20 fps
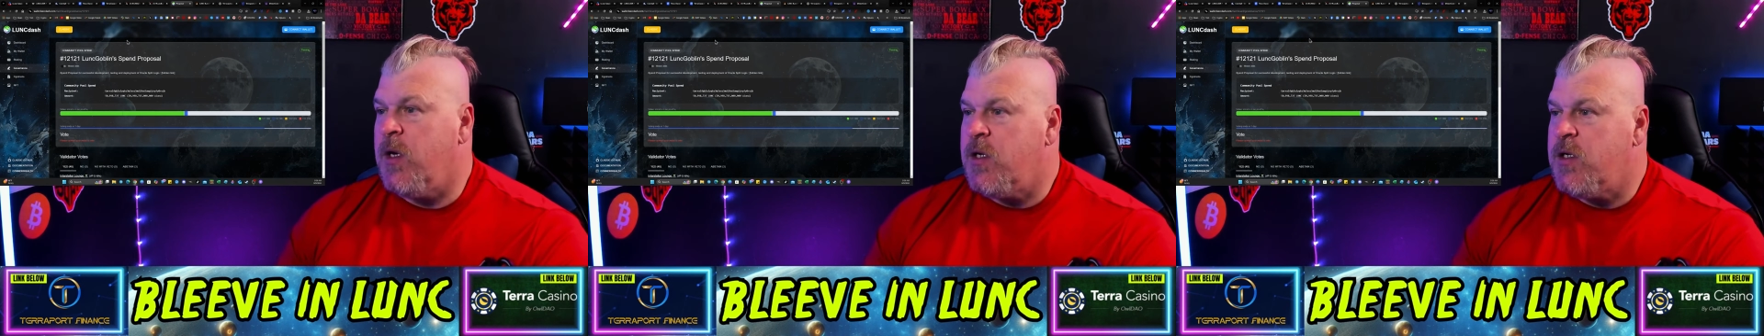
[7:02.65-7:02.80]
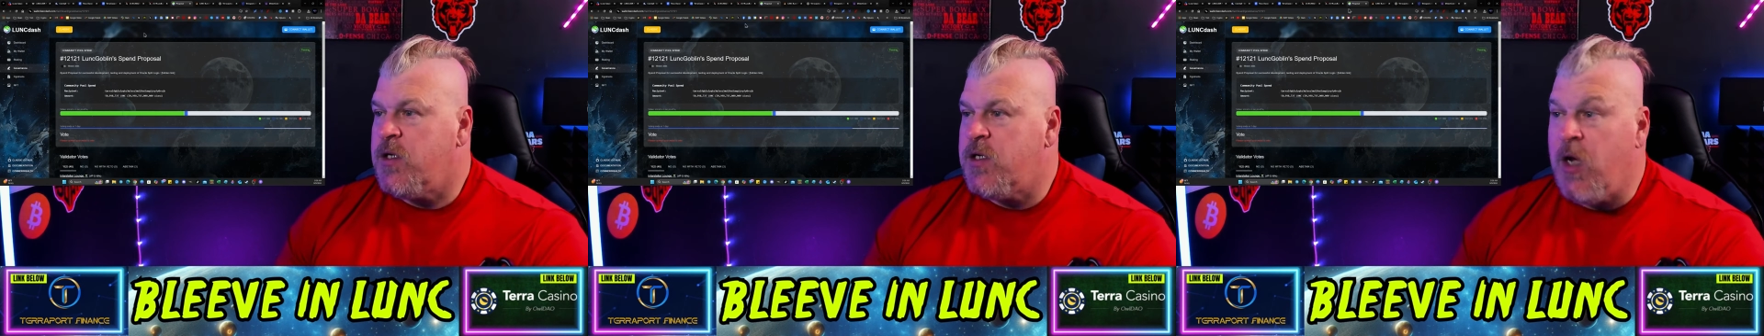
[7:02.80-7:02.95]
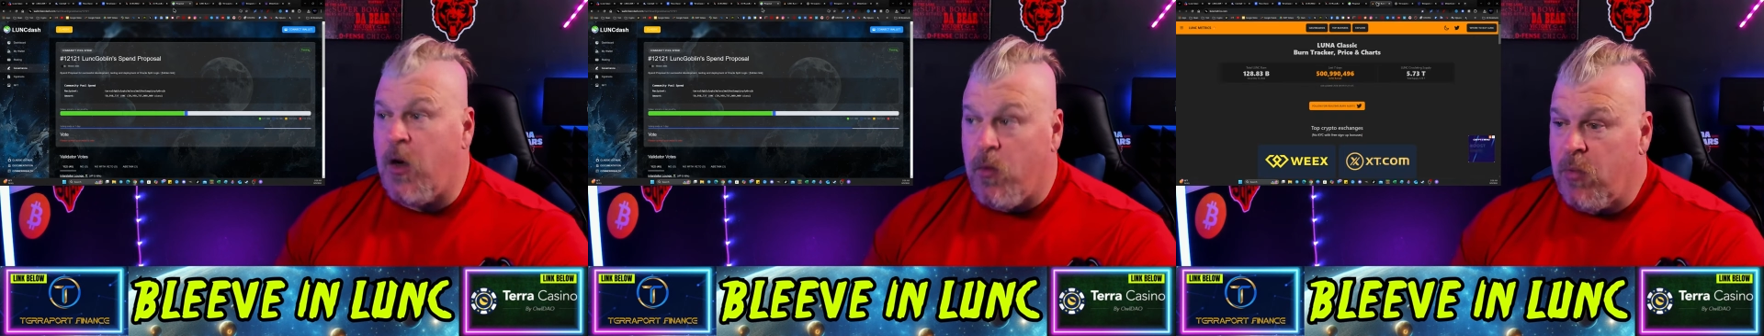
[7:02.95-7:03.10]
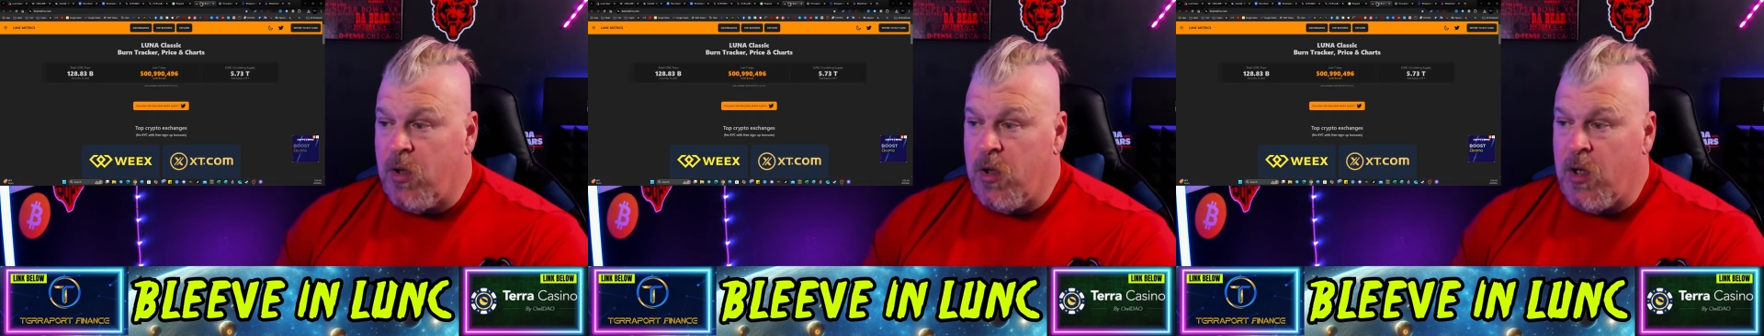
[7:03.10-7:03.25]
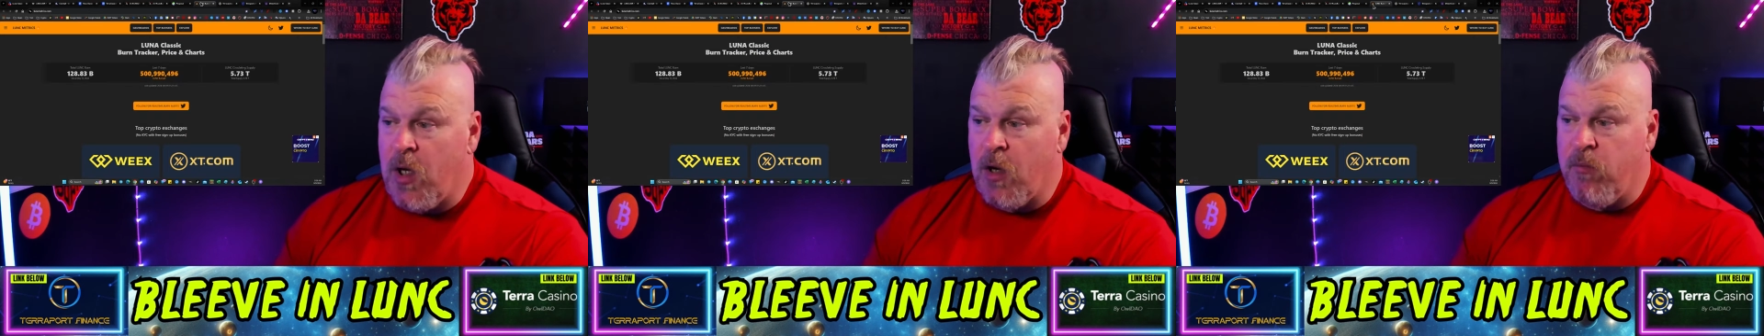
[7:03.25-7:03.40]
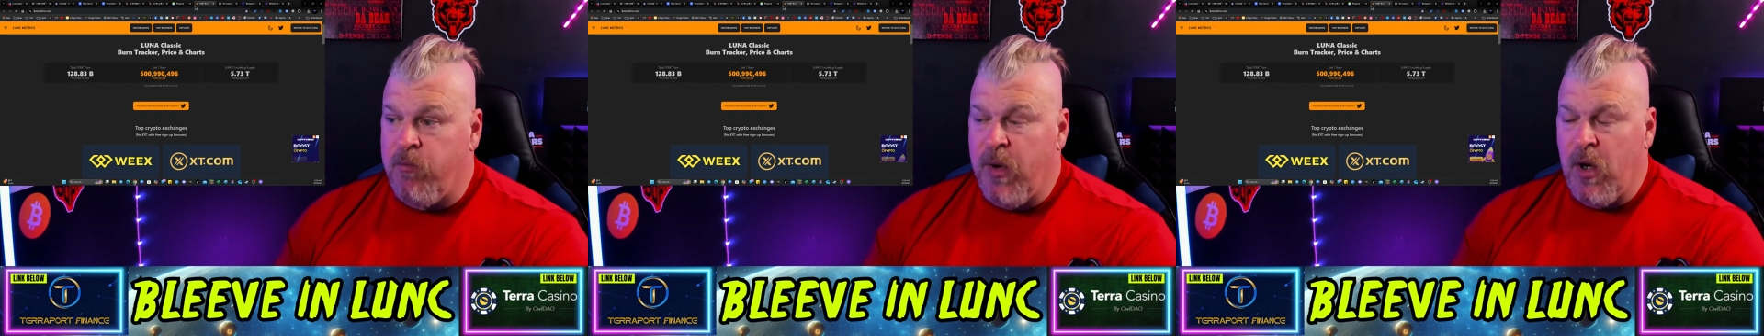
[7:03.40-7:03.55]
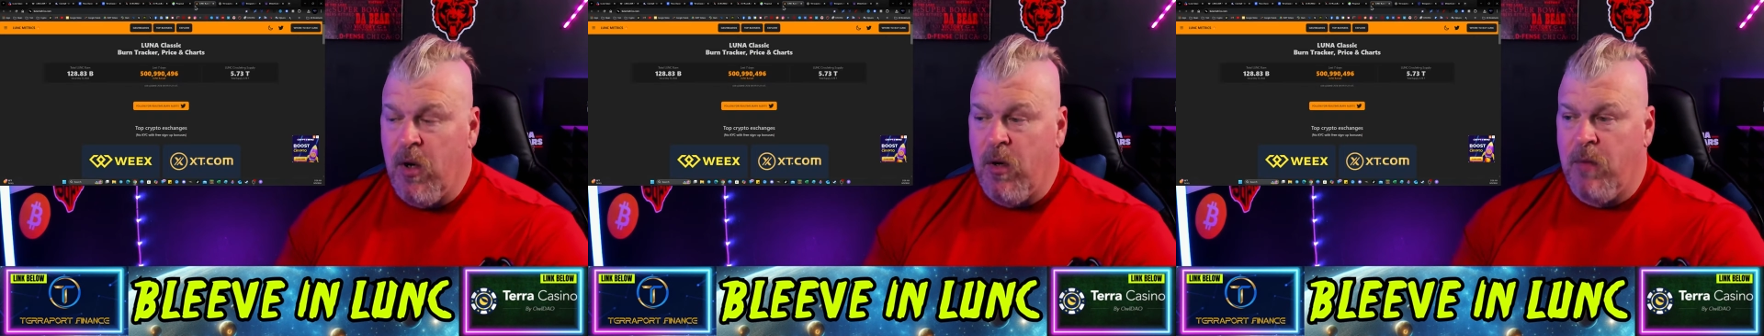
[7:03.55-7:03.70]
So, long
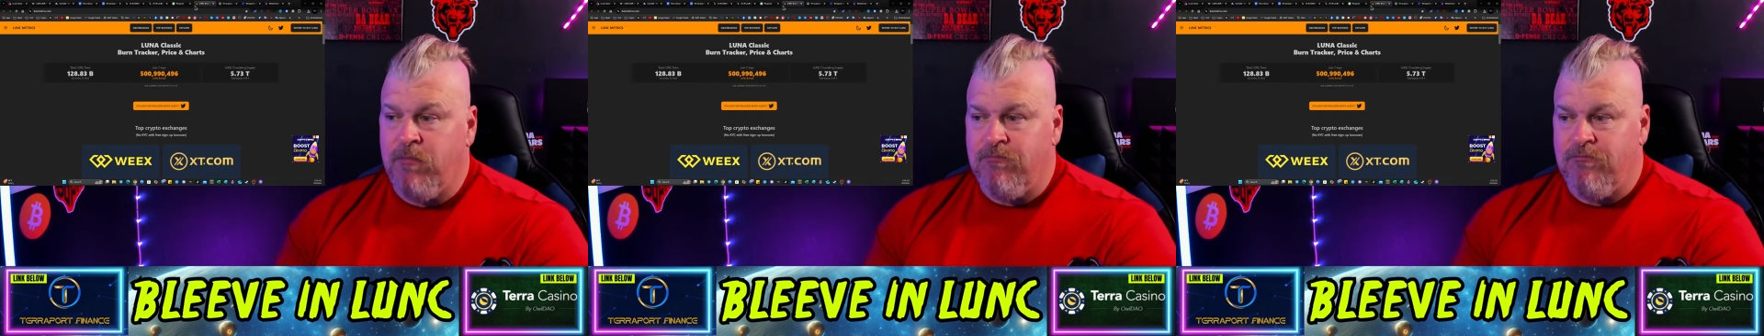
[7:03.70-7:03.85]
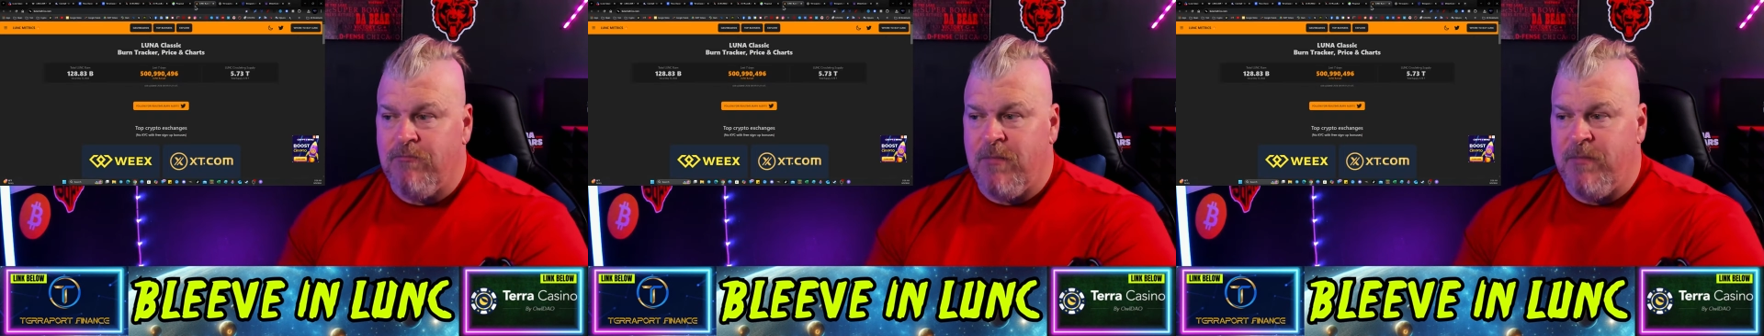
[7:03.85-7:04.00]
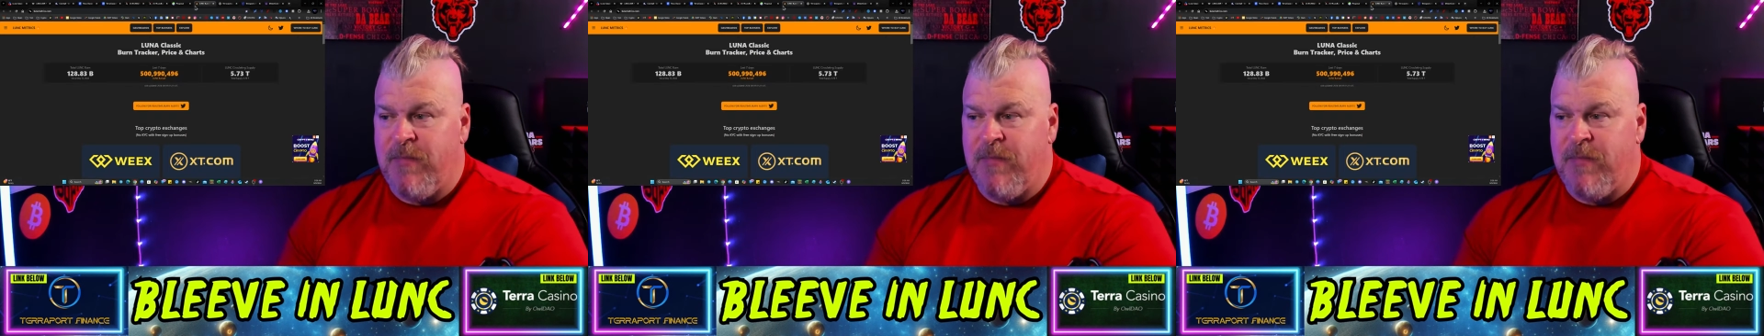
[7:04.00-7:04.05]
burn,